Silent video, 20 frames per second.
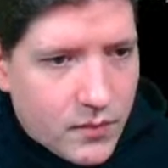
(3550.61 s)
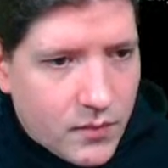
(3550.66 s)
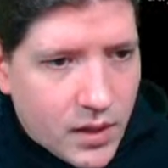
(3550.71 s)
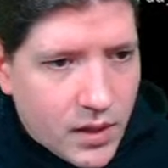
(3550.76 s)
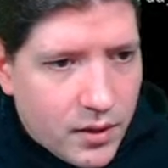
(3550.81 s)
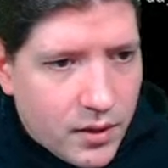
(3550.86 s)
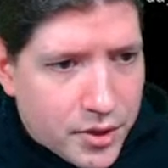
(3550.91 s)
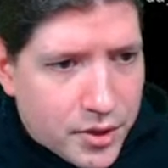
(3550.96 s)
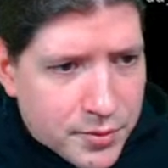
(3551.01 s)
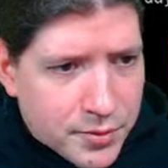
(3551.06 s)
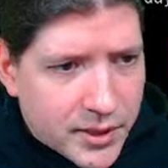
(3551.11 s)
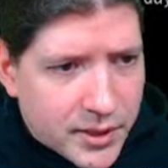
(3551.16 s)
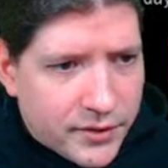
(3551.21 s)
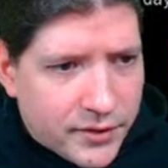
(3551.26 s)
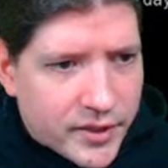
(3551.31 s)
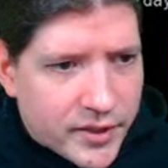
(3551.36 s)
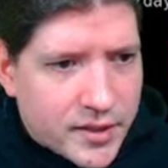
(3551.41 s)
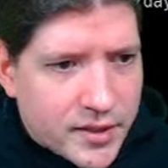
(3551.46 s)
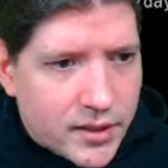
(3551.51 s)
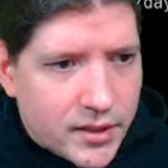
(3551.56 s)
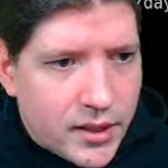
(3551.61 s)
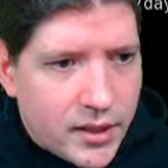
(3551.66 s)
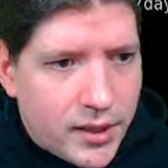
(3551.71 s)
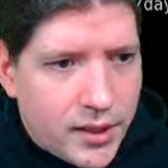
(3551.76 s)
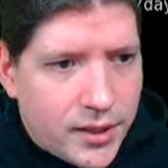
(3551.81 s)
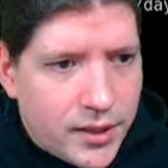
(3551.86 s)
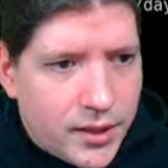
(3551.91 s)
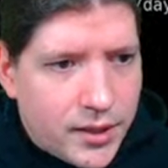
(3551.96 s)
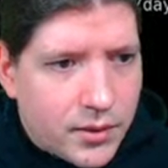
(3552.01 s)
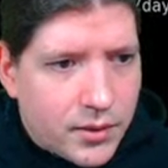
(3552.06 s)
This will give us
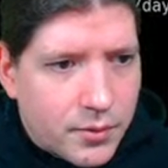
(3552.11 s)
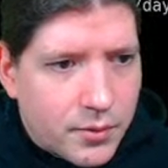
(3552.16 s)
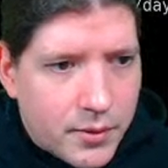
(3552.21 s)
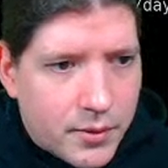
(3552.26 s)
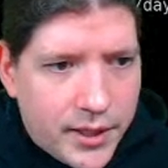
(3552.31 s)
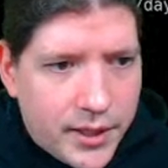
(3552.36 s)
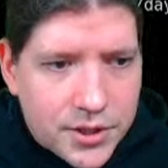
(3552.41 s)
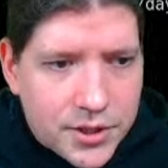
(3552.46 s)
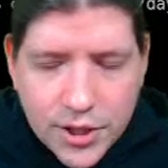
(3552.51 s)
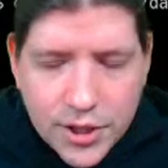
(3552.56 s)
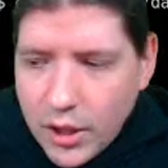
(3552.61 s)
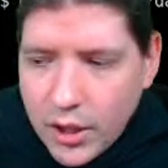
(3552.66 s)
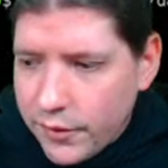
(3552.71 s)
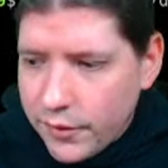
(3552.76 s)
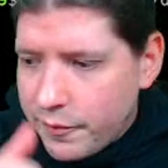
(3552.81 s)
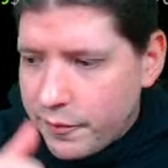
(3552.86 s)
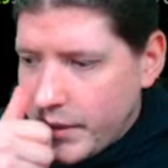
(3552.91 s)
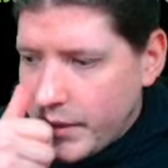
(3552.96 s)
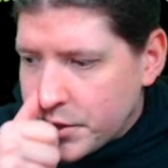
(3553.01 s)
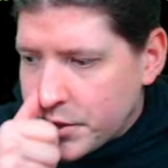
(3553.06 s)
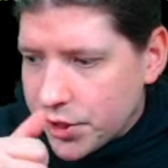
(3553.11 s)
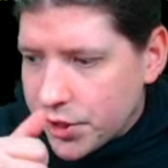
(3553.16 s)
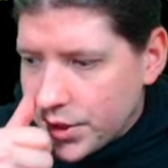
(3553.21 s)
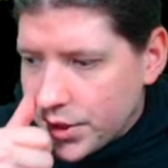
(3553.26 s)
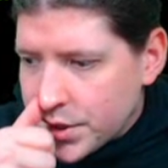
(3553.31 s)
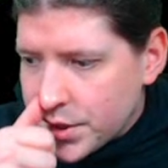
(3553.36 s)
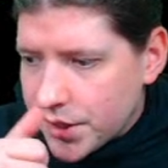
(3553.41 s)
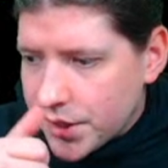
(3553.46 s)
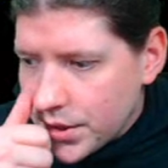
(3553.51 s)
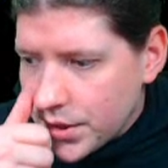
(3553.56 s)
a range of
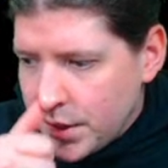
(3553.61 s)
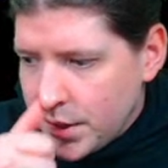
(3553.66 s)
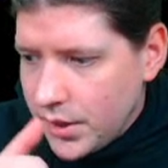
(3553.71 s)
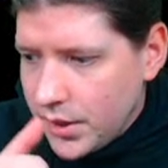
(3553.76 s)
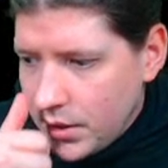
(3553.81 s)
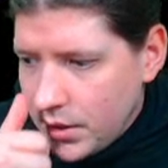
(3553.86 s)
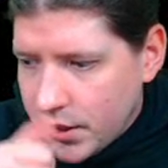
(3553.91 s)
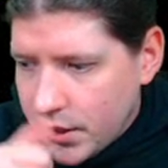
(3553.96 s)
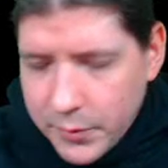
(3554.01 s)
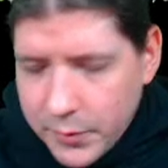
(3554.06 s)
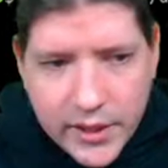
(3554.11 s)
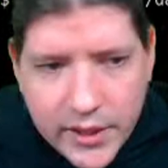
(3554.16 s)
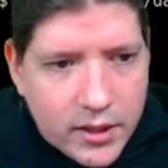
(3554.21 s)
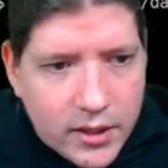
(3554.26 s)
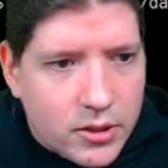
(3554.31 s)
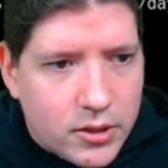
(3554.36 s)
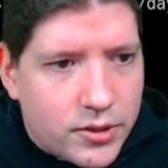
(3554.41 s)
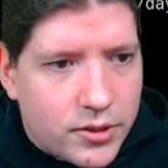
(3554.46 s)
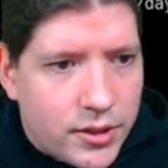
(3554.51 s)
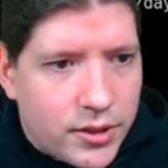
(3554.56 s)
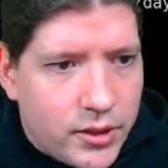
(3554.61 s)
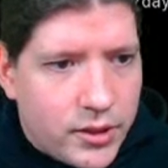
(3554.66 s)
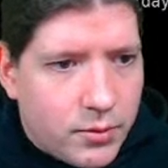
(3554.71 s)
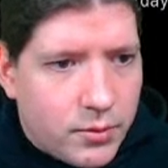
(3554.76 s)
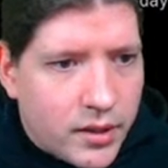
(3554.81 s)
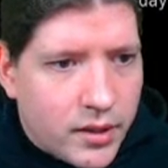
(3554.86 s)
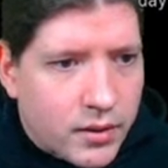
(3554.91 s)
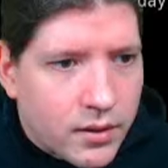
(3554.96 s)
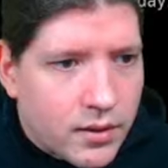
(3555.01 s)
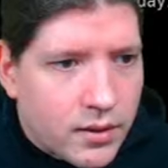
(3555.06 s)
matches that we can continue with,